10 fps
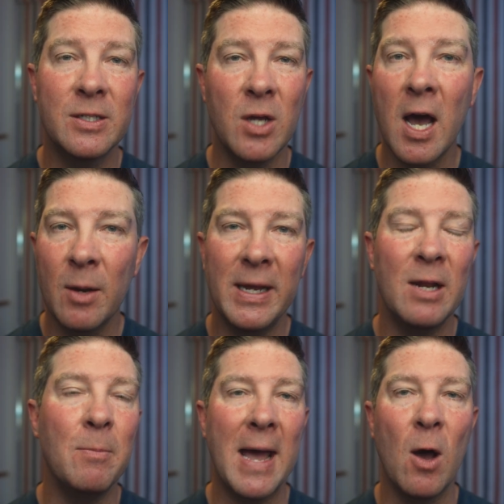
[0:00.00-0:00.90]
to
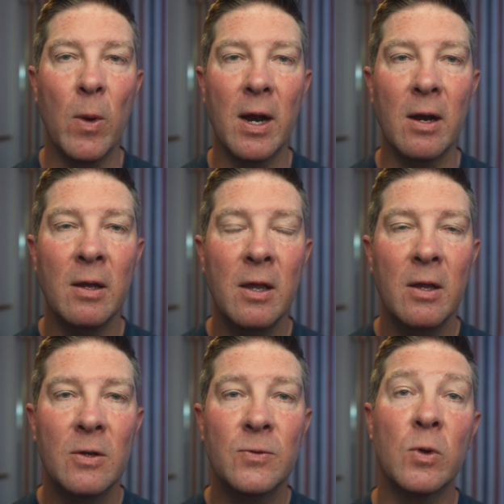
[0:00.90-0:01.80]
automated malware,
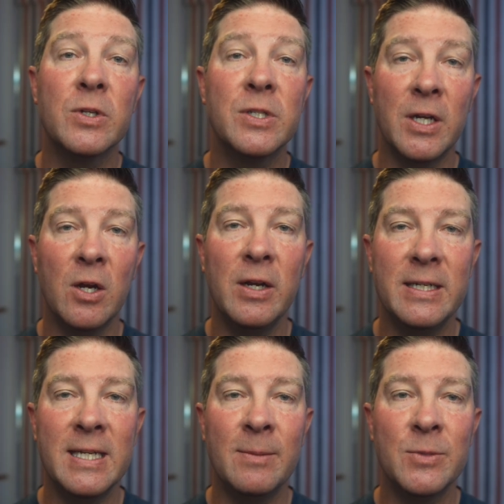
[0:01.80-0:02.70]
force security
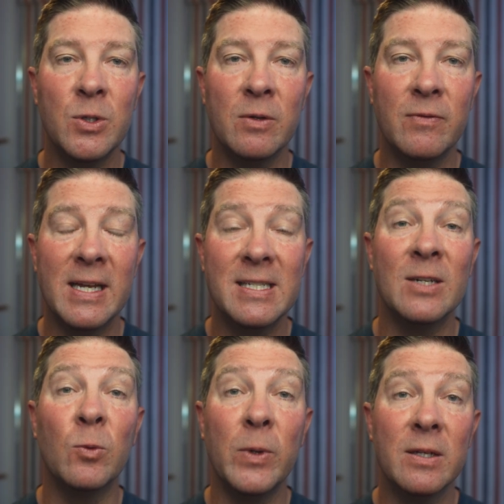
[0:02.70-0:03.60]
teams to invest
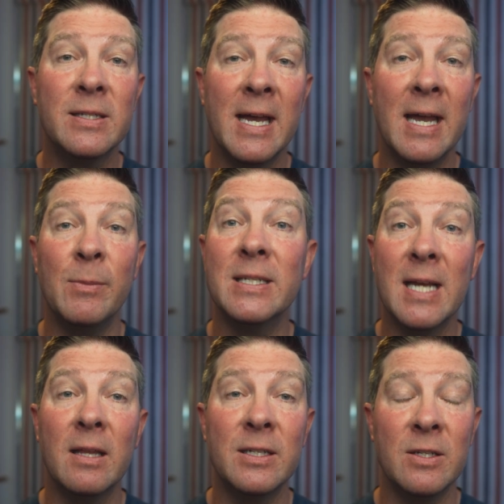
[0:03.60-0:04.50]
in real-time
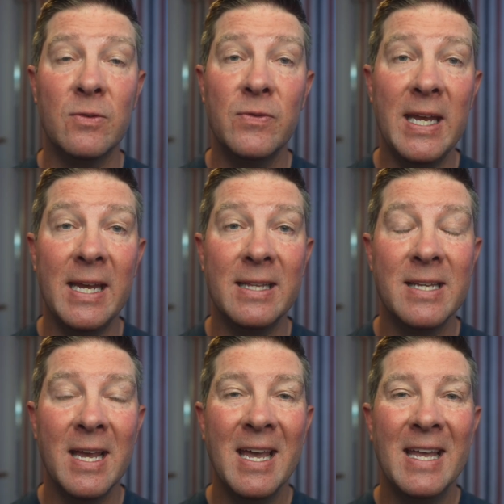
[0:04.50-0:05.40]
intelligence
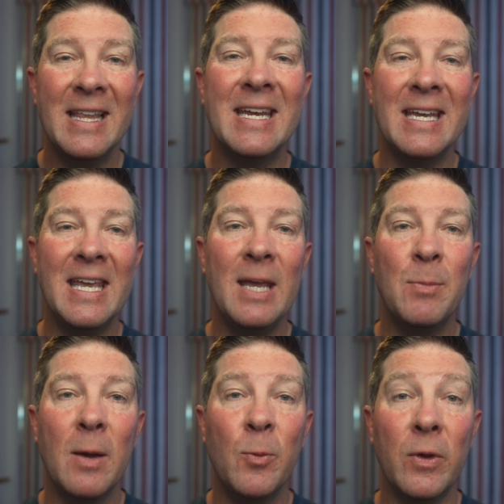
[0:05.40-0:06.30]
feeds that can keep
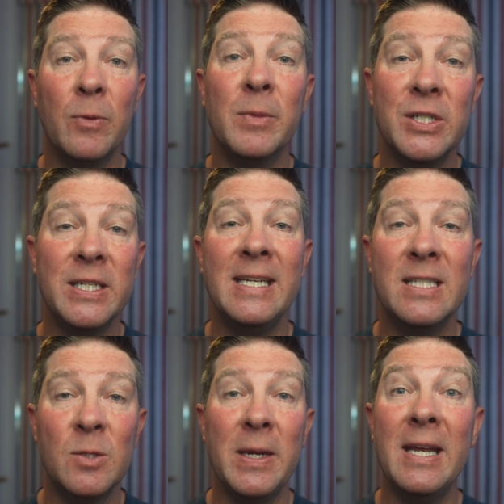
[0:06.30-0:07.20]
up with
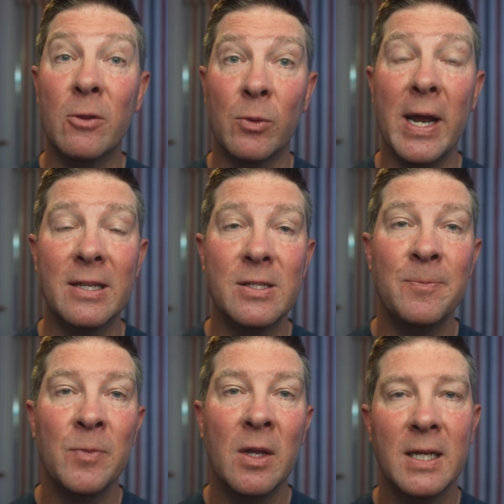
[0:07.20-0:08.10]
machine-speed threats.
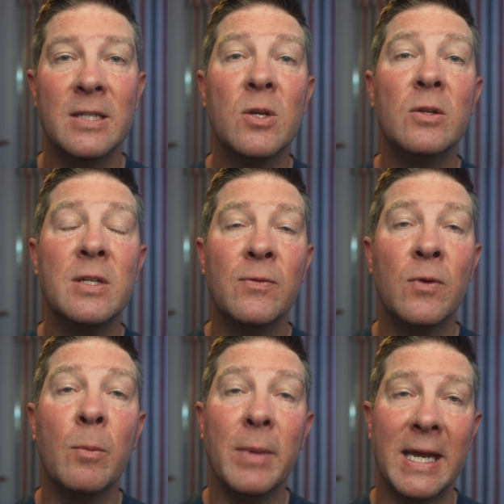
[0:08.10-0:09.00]
Consulting
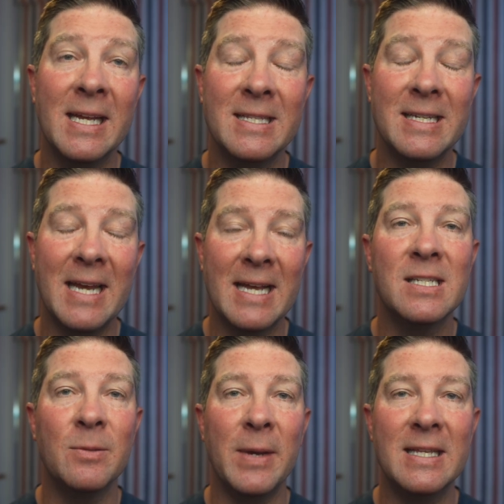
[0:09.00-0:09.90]
firm McKinsey
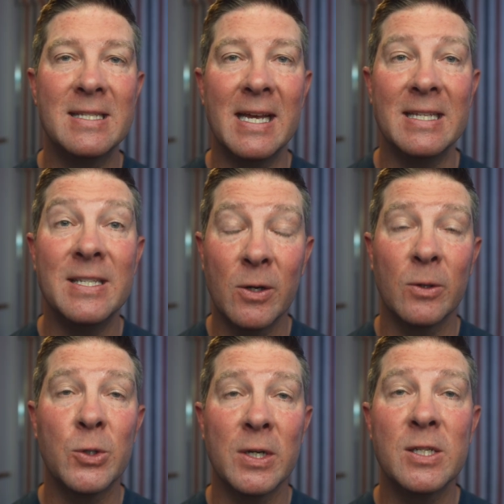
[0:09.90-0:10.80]
estimates that
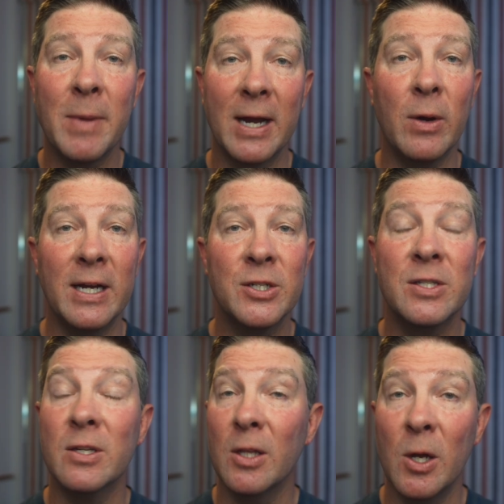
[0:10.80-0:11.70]
zero-trust
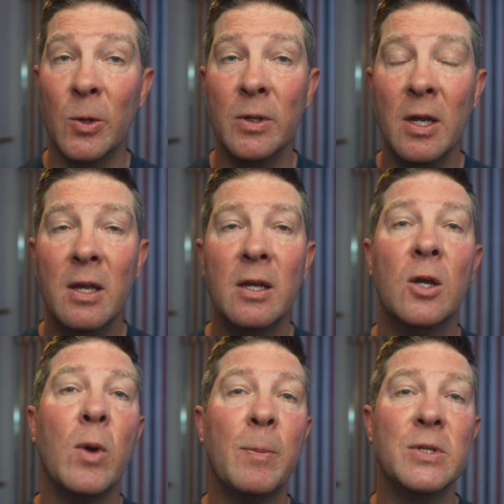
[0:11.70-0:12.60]
migrations alone
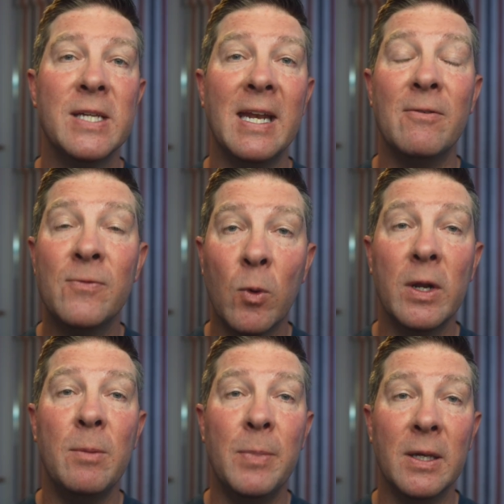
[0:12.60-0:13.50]
could represent a
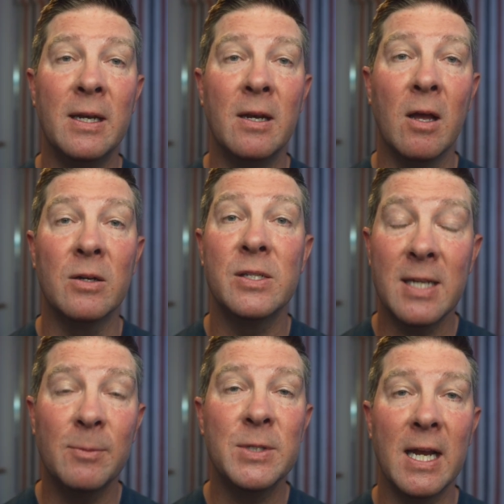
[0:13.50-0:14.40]
$40 billion
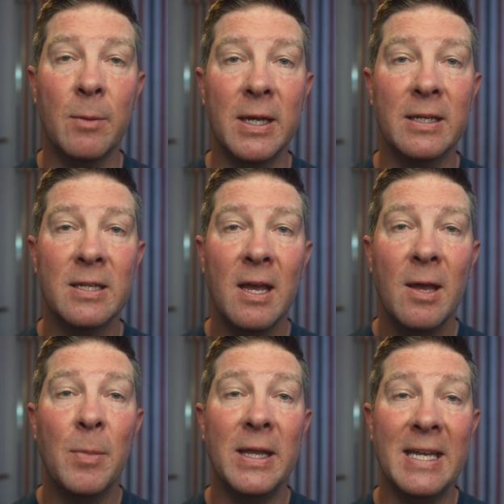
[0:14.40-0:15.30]
subsegment
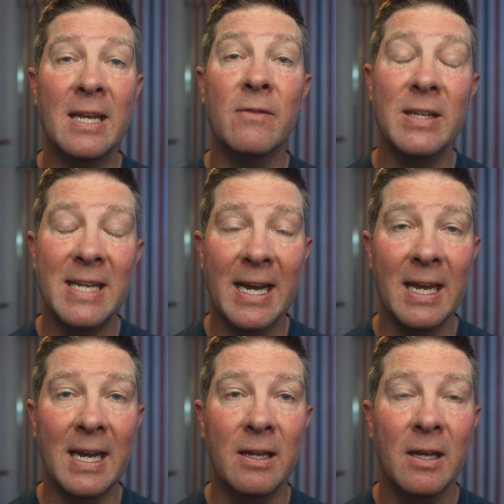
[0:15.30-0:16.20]
by the end of the
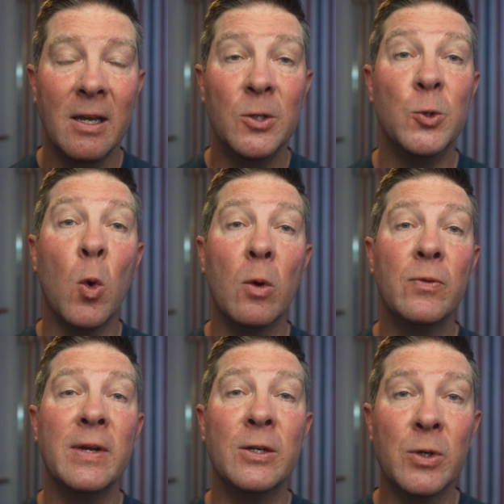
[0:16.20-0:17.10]
decade,
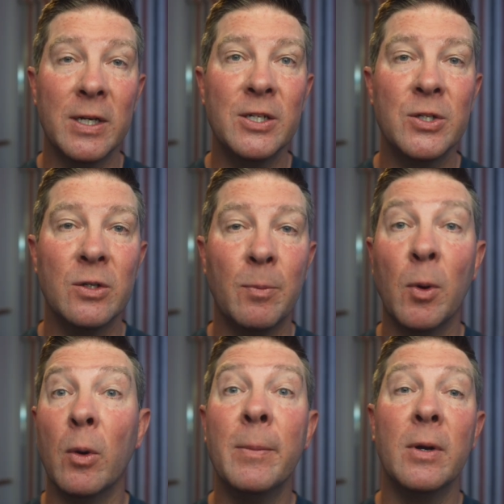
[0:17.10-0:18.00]
dwarfing traditional
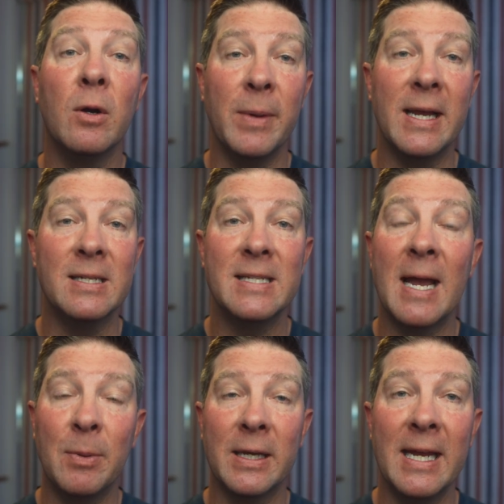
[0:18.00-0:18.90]
perimeter-based
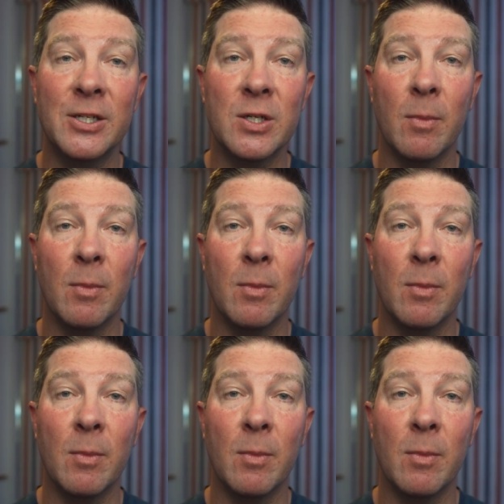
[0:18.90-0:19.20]
application